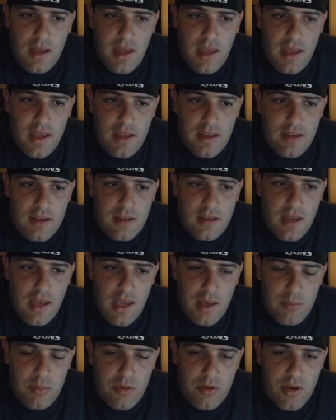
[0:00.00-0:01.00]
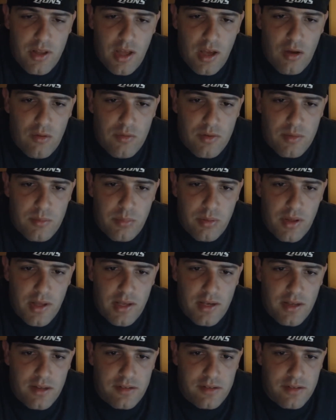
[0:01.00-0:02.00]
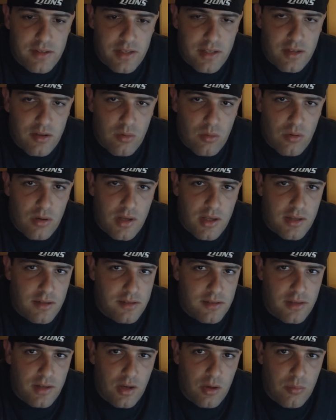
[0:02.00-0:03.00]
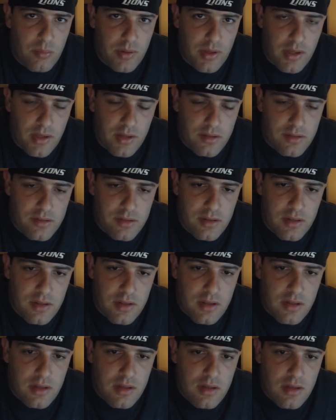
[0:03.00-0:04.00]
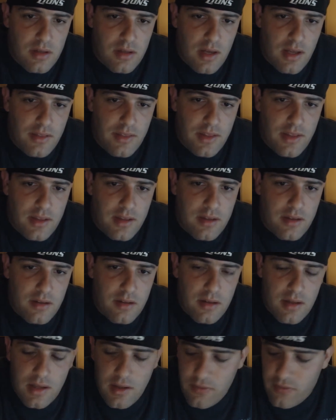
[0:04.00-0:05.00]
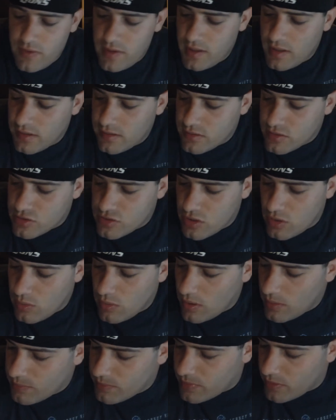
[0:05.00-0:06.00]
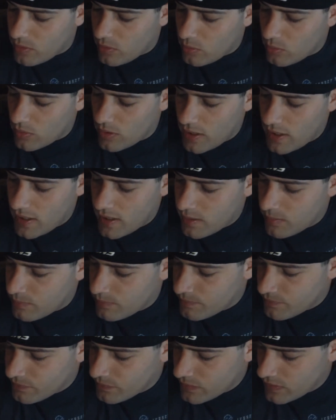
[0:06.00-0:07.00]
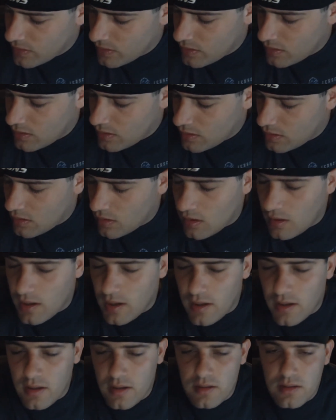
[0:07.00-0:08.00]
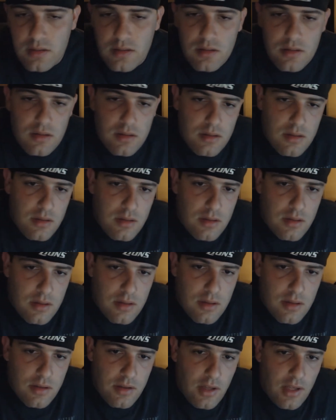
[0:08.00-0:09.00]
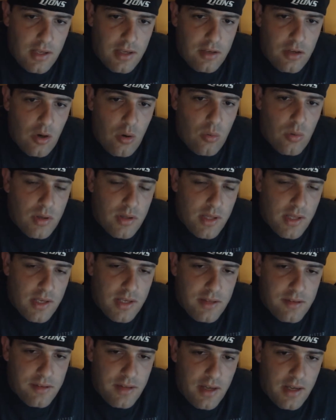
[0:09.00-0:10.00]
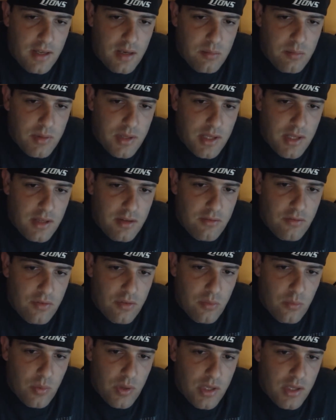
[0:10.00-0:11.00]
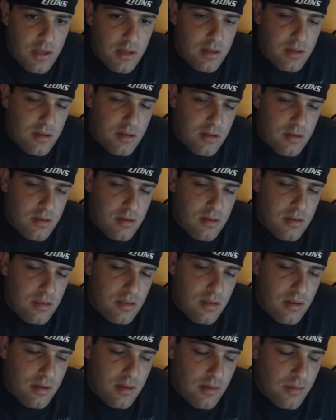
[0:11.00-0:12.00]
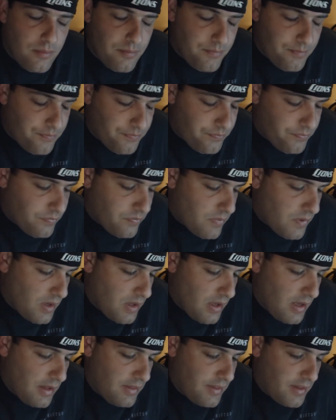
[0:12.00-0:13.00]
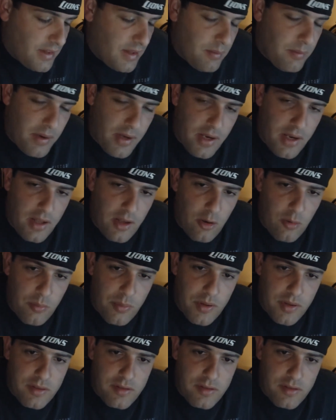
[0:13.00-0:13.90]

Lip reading: a hampered Calvin playing as a decoy isn't helping us. I think if he doesn't show up the whole game, like knowing that he's not going to be in for the week, then I think that might help